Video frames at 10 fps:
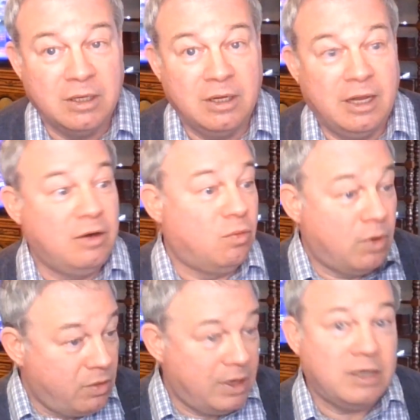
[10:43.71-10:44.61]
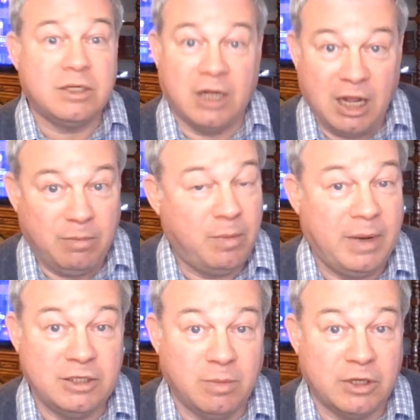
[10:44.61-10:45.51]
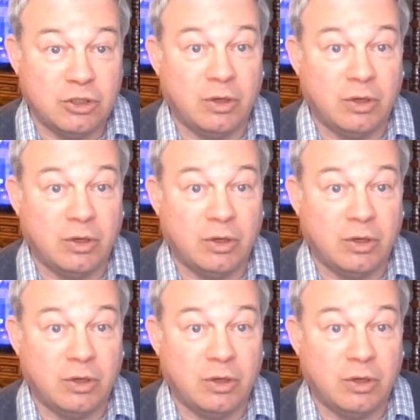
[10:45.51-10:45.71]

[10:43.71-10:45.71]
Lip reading: He wrote it as a compromise measure.